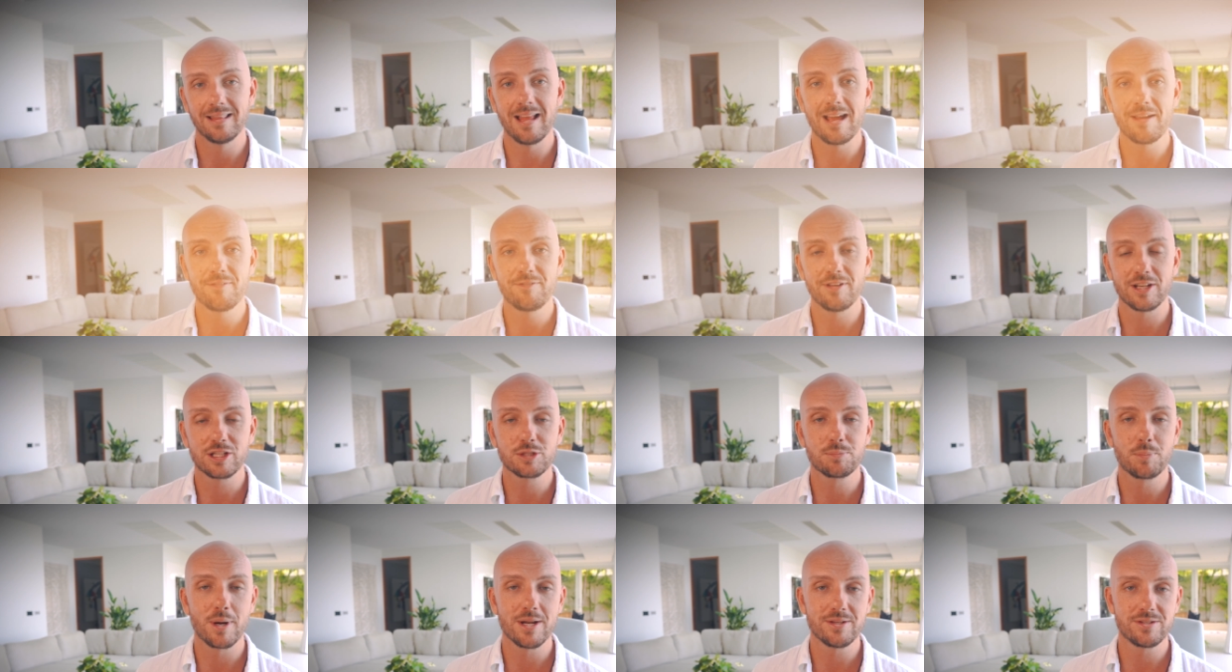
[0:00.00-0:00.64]
Life
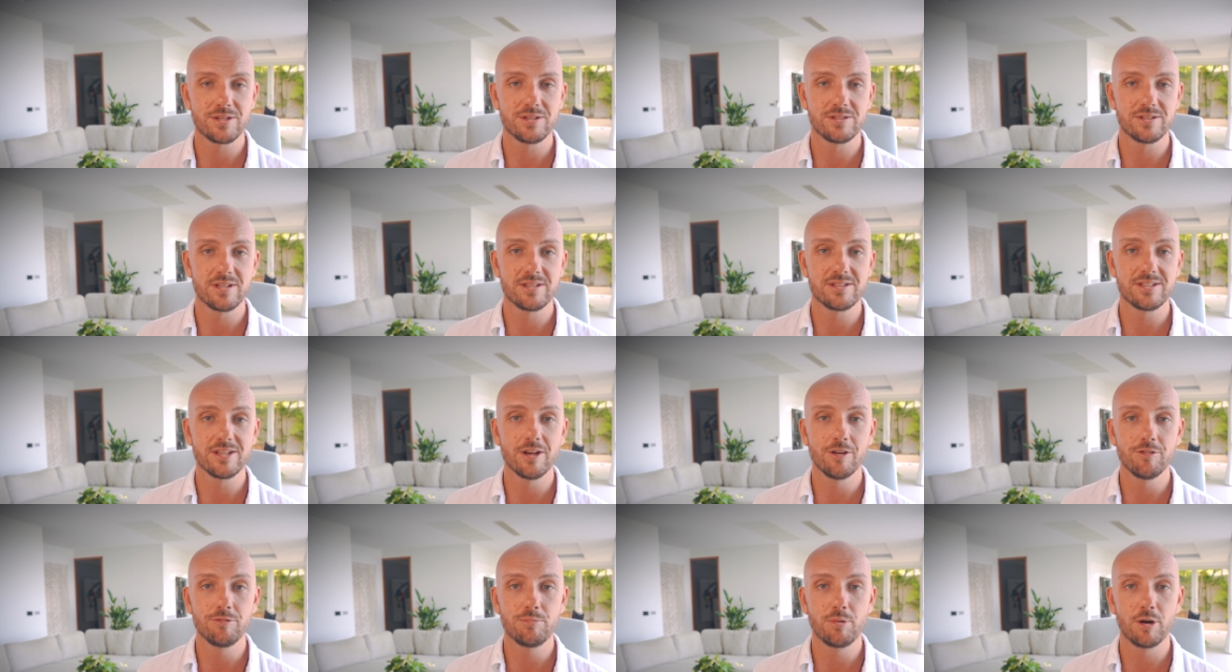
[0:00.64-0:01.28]
expresses
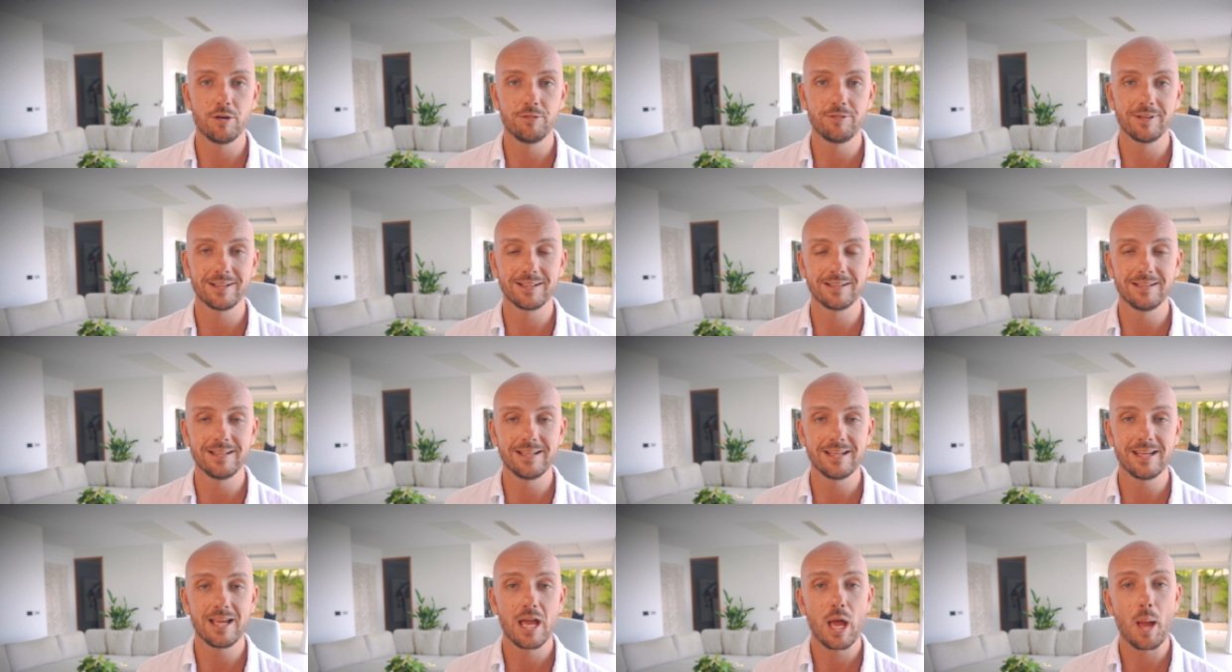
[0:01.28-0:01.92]
itself
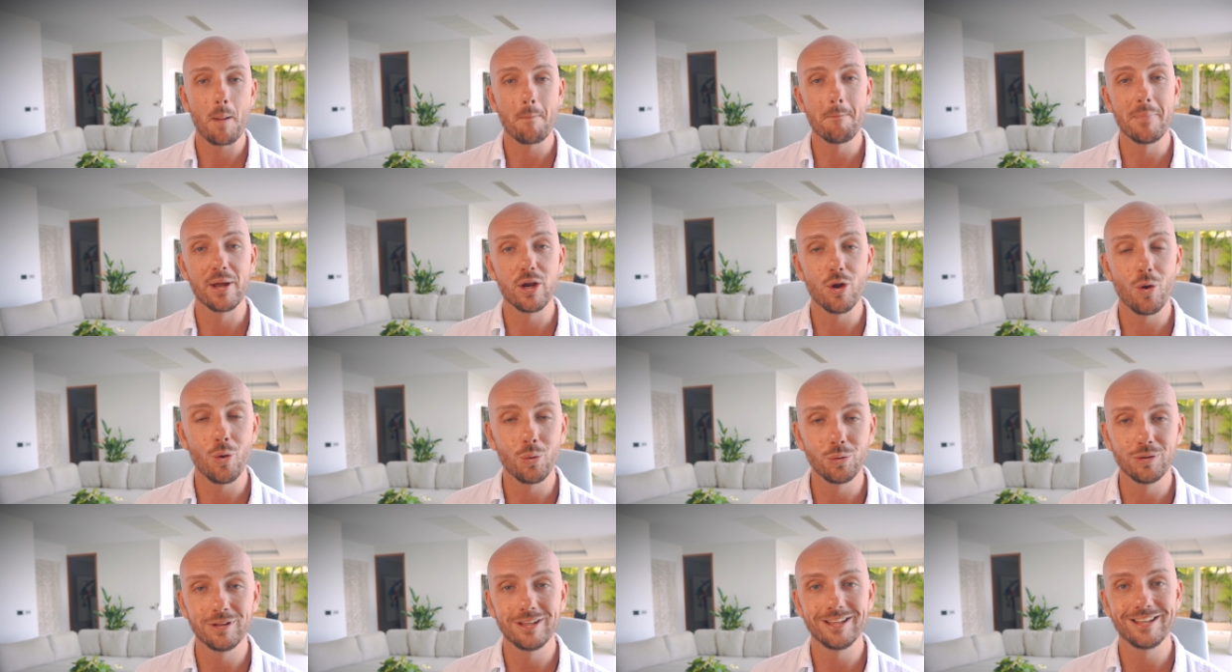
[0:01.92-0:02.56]
perfectly, but
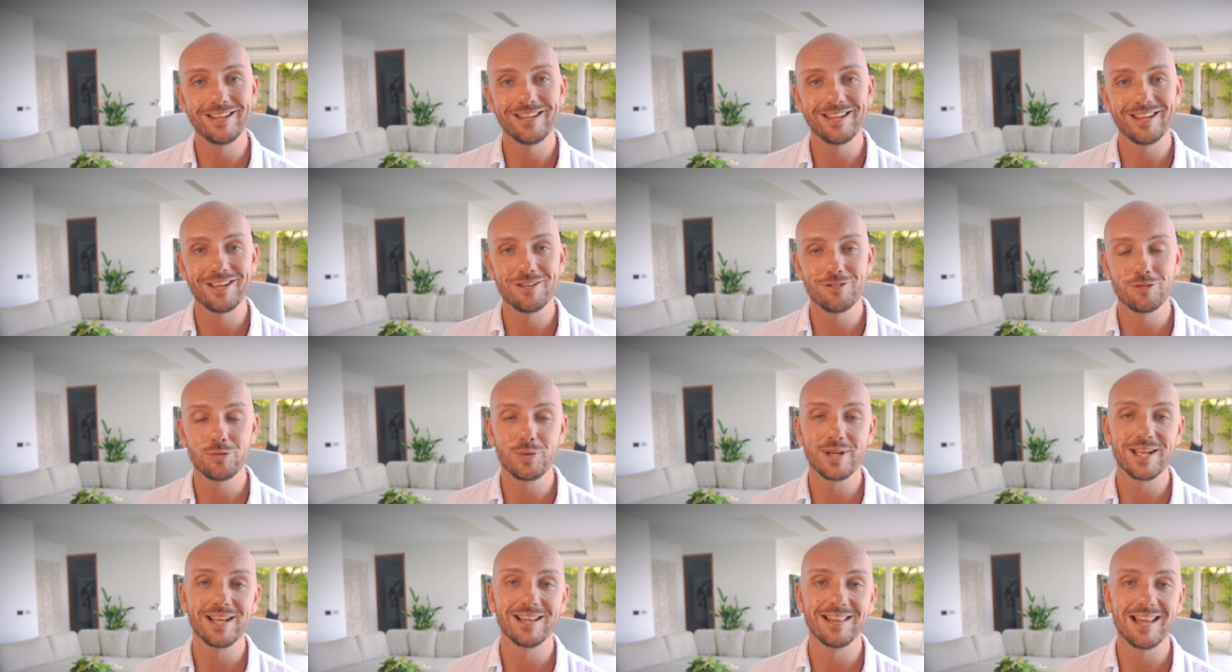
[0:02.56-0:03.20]
only
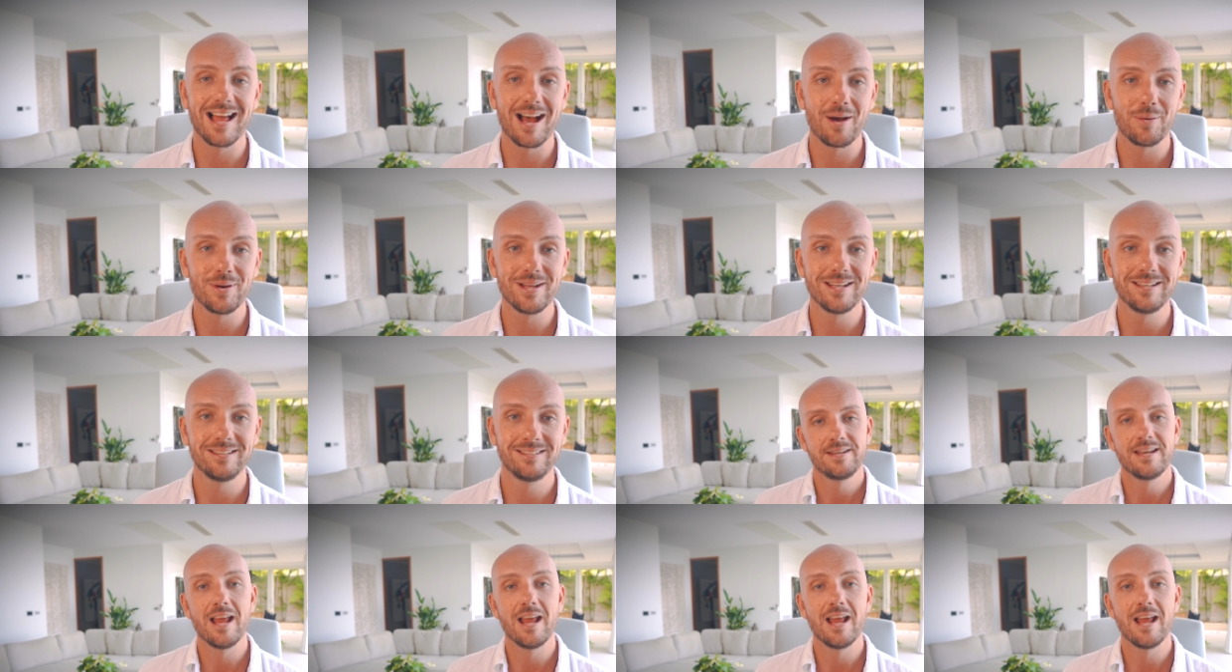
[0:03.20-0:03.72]
if we allow it.